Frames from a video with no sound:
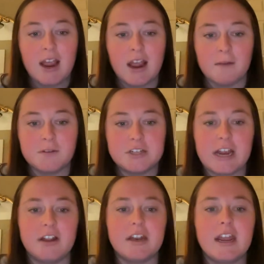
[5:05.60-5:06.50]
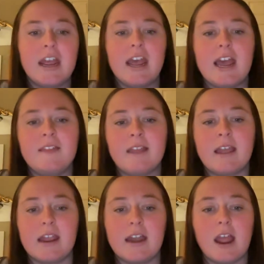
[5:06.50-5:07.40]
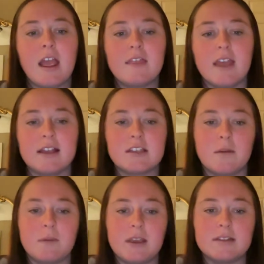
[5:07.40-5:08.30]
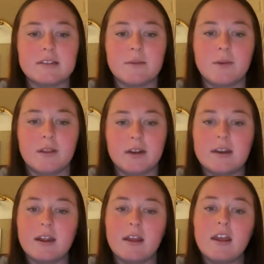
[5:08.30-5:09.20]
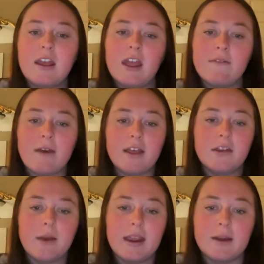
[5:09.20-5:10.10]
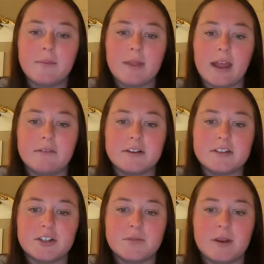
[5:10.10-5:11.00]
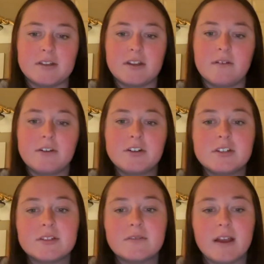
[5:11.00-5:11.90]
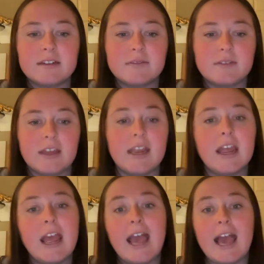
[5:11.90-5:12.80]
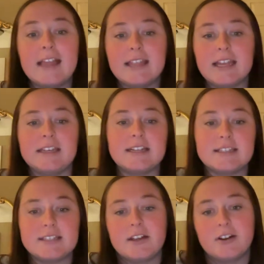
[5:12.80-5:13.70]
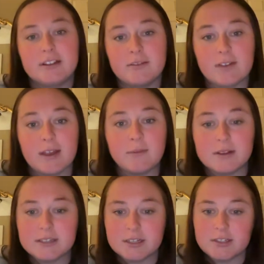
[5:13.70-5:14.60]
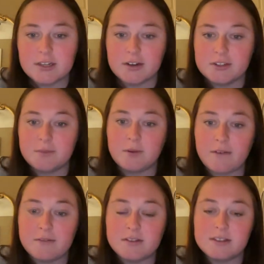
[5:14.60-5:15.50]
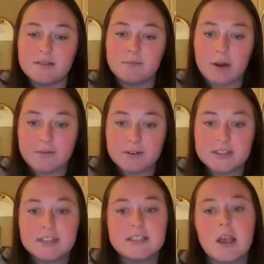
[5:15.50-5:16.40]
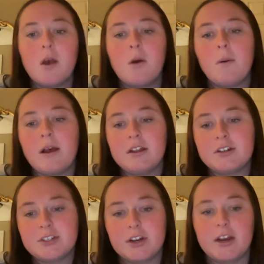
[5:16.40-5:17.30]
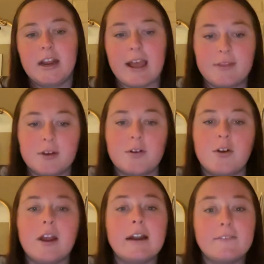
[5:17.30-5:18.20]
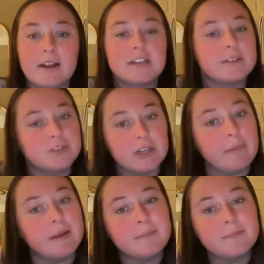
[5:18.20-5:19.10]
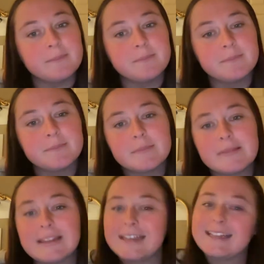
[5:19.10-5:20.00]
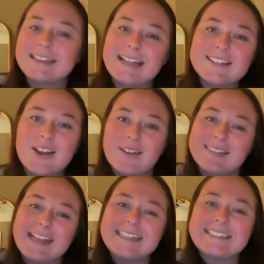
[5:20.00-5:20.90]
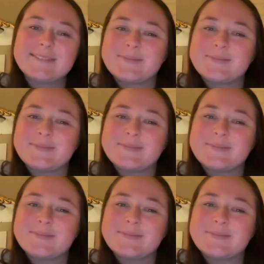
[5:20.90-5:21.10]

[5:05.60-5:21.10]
of the child, and then the SLP's ability to evaluate and apply research-based interventions effectively, and then considering the family's concerns and preferences while ensuring ethical and effective treatment. That's all. Thanks.